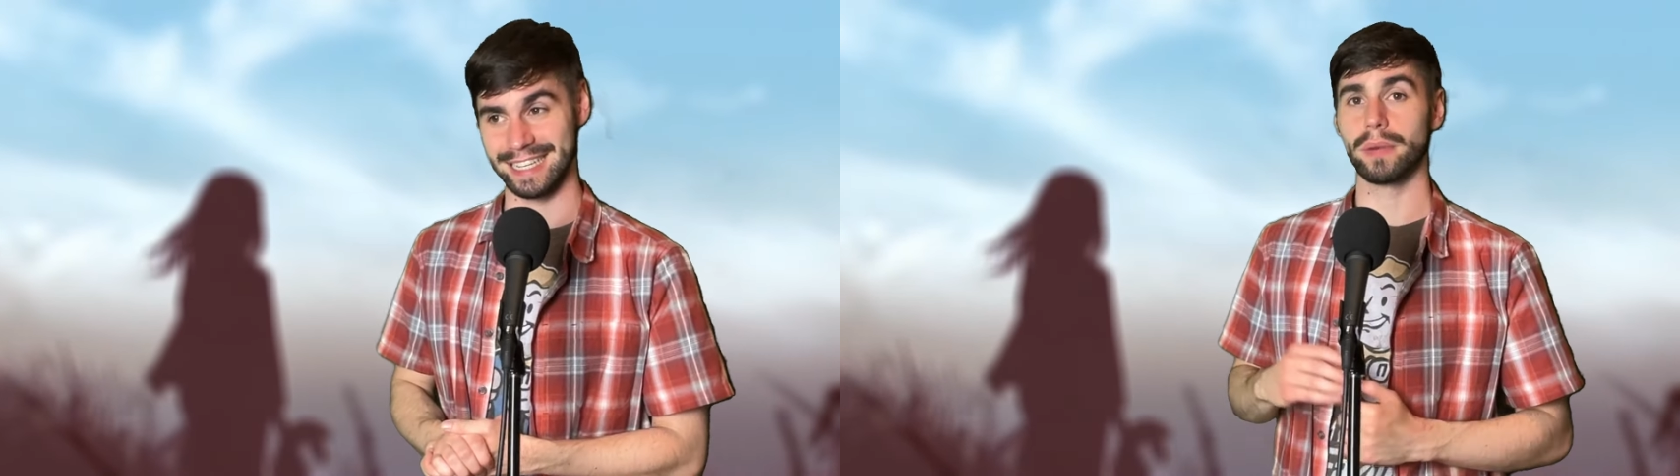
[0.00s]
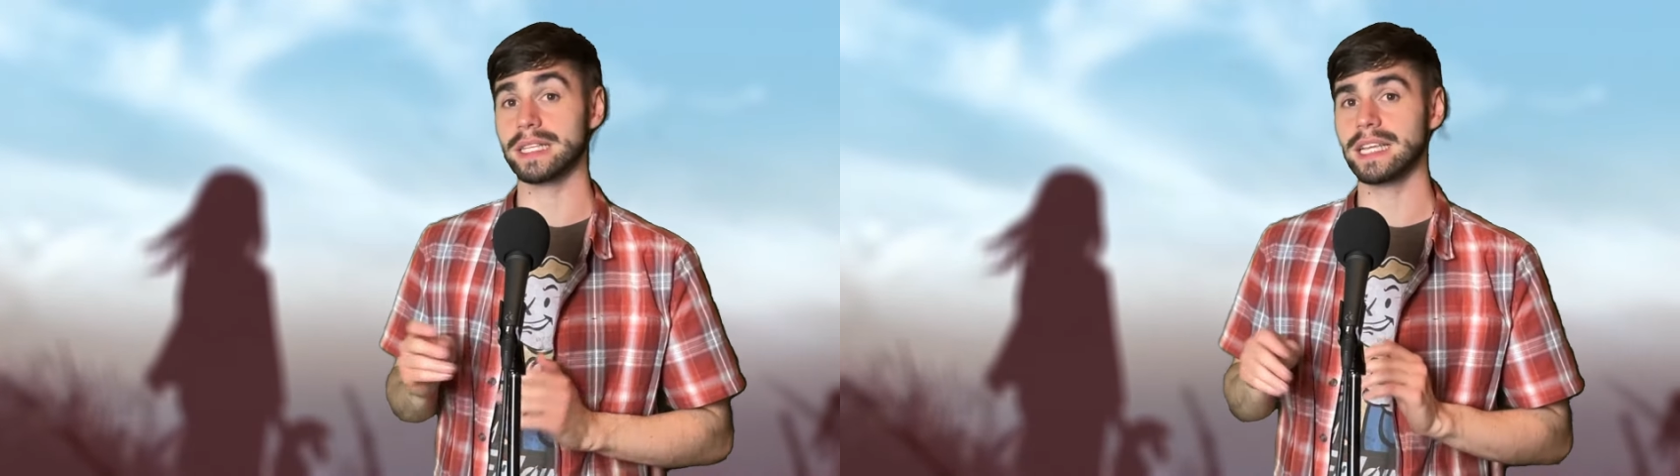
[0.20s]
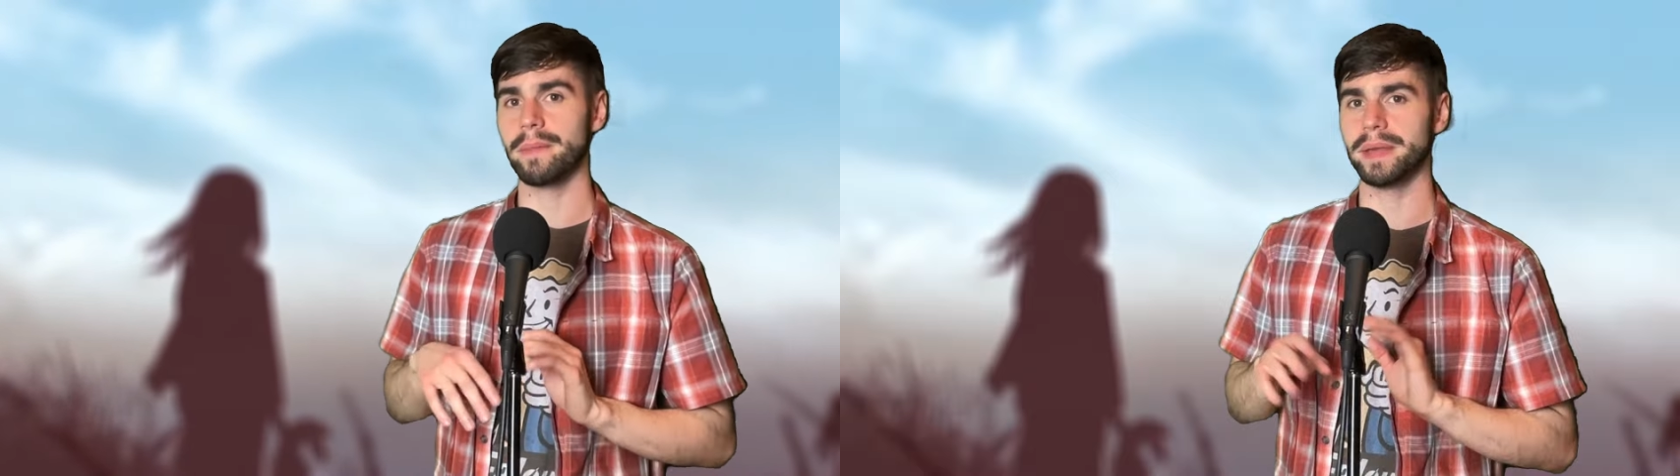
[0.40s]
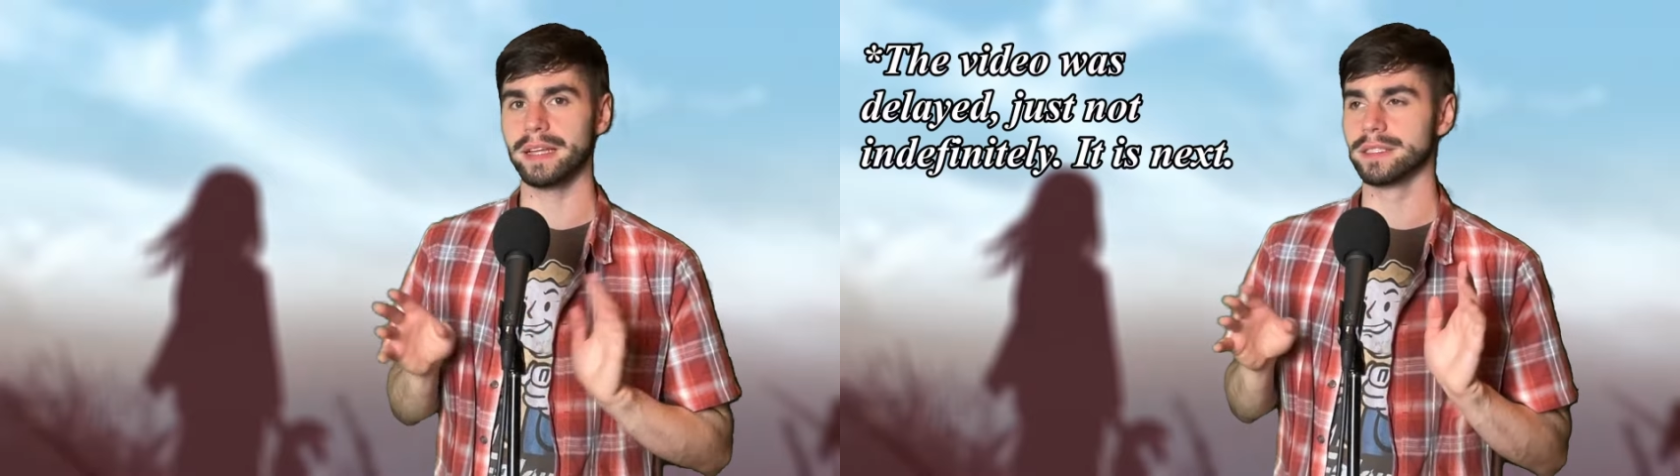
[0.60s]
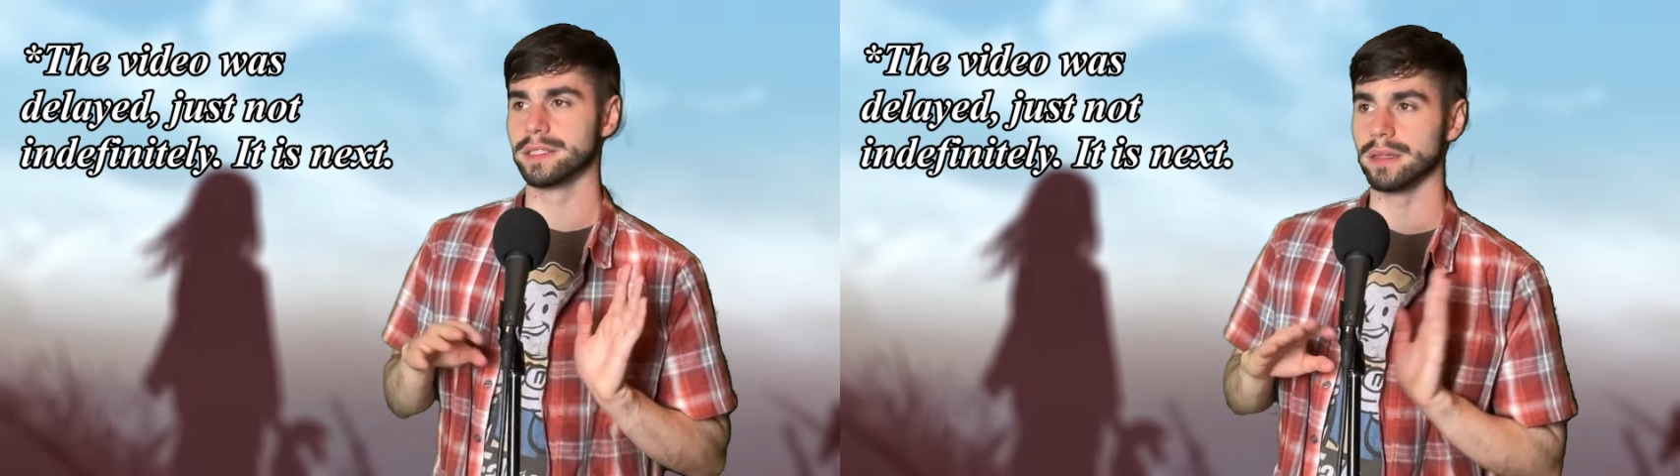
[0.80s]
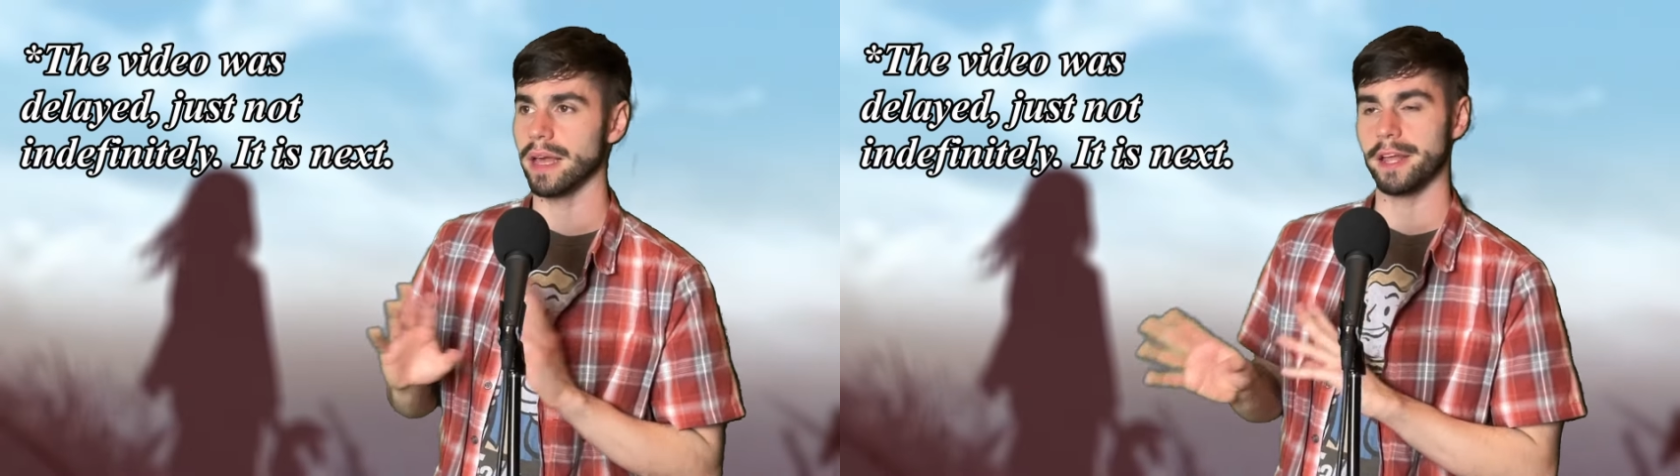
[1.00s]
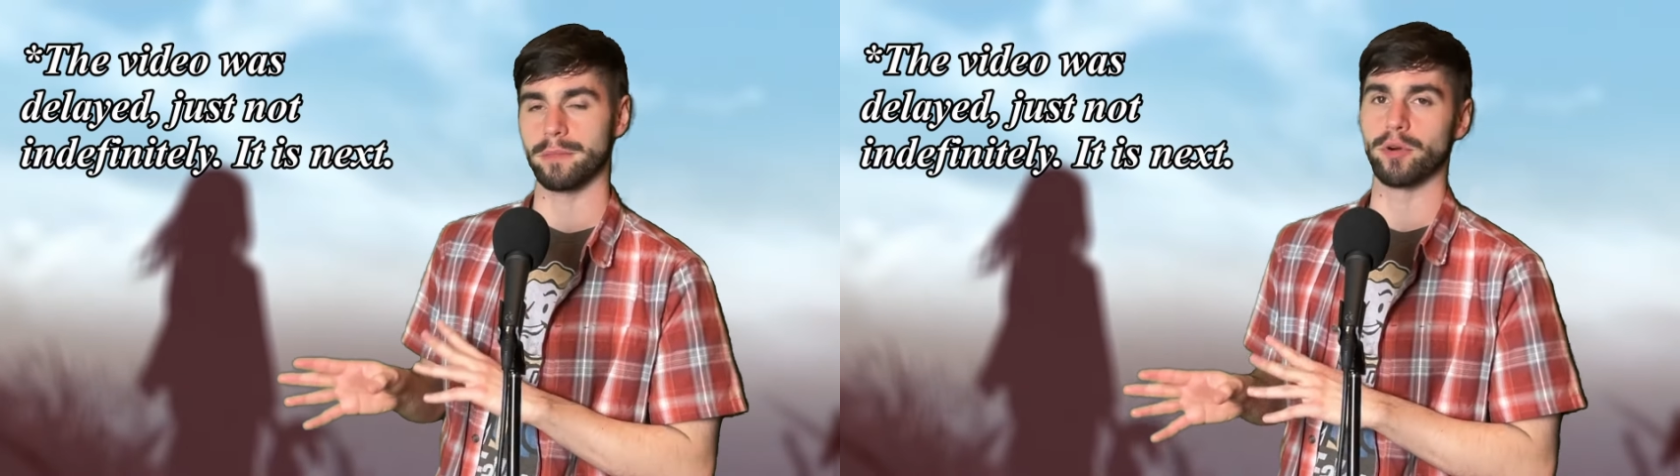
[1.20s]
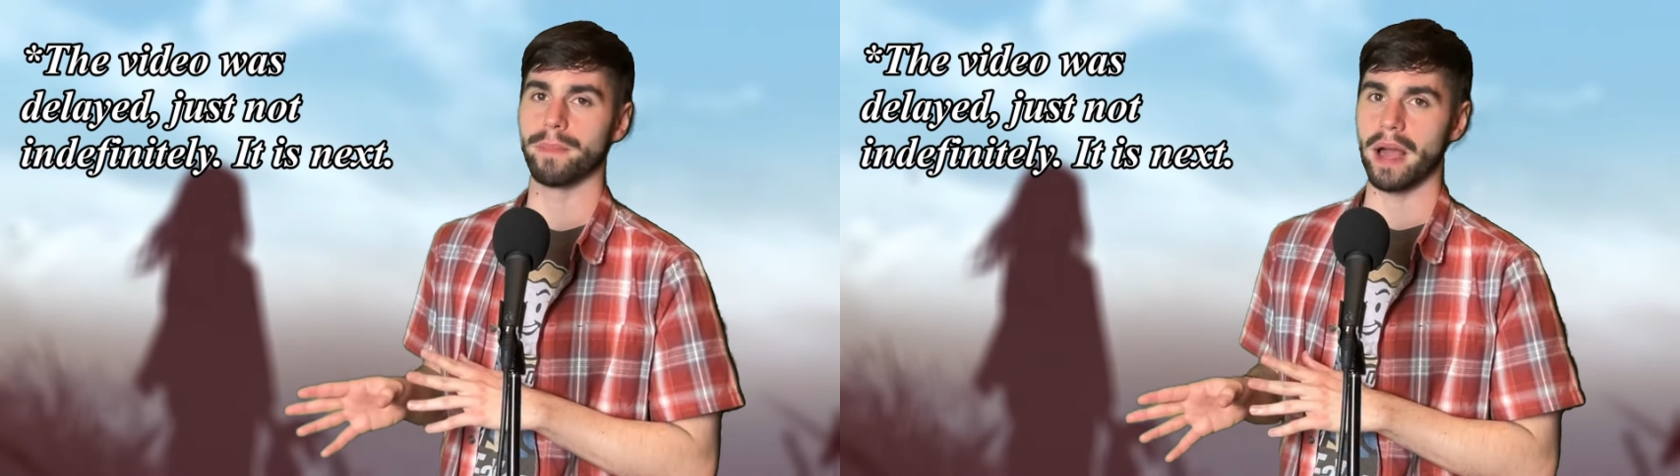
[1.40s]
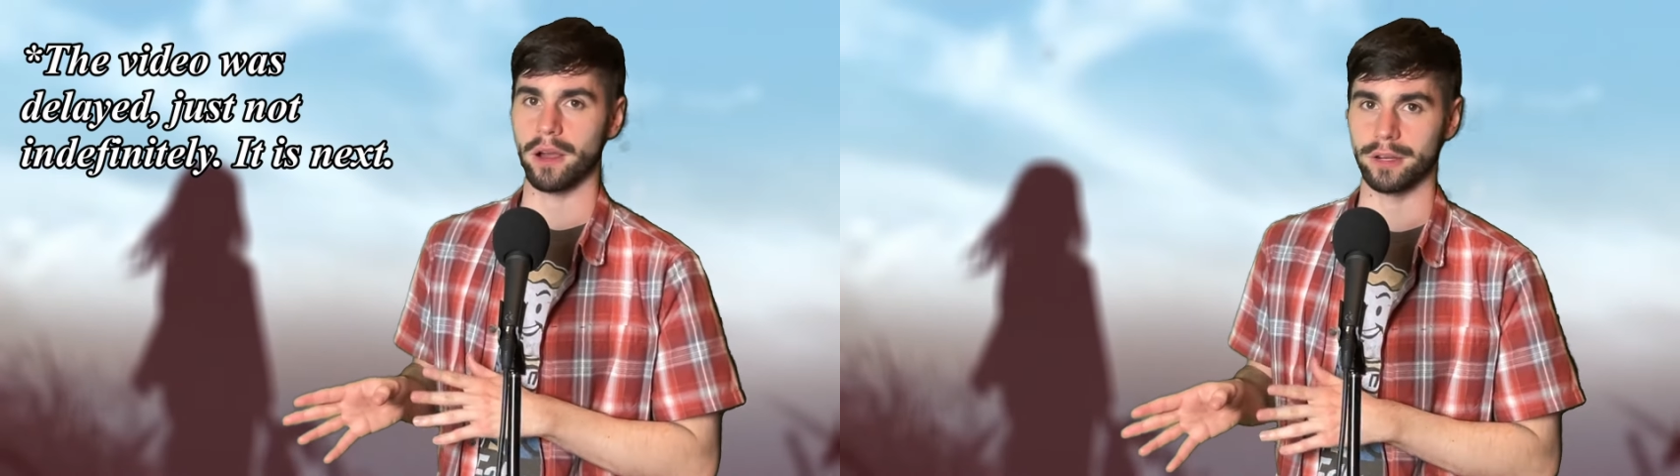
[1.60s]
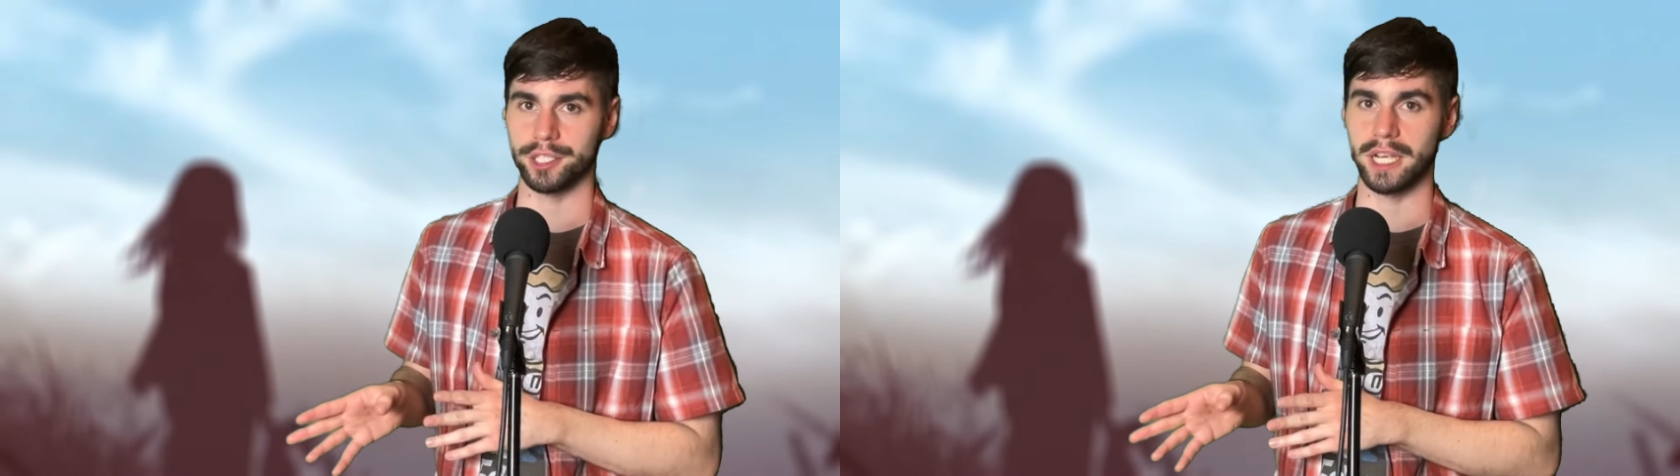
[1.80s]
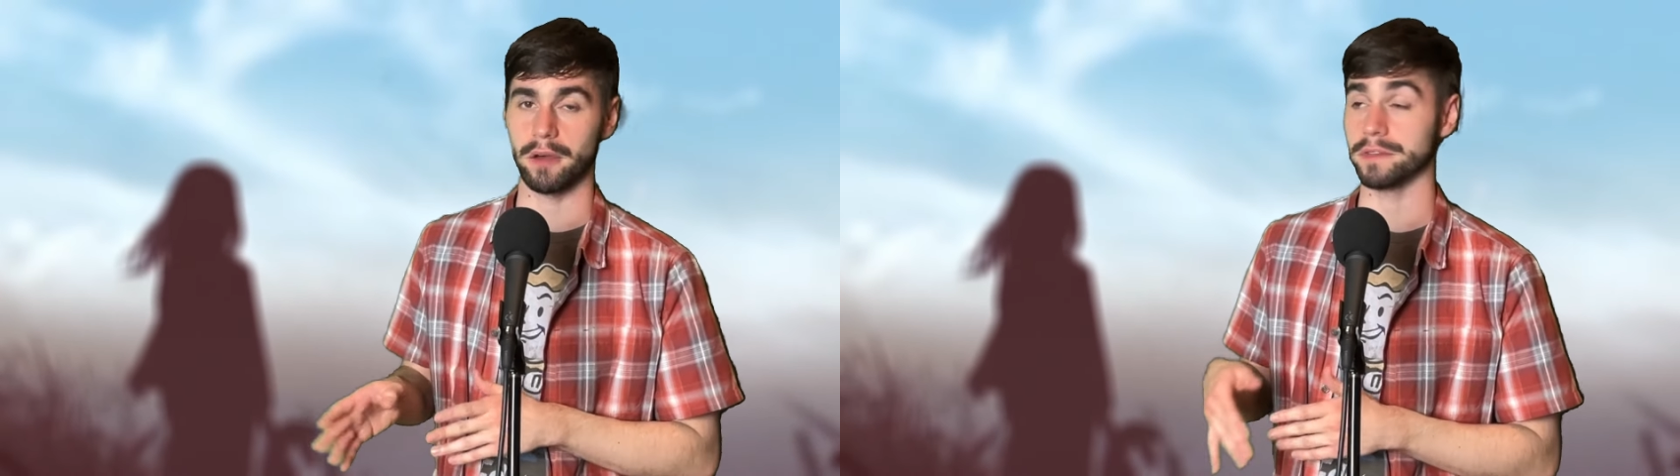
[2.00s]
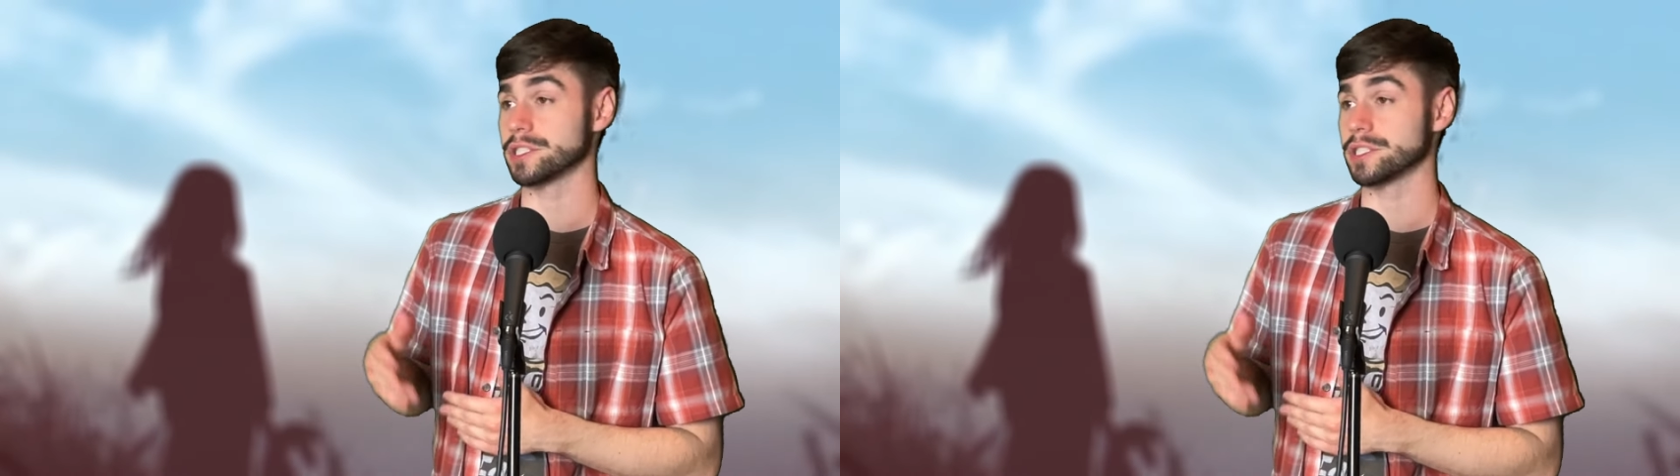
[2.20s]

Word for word: But it's not being delayed or put back on a shelf.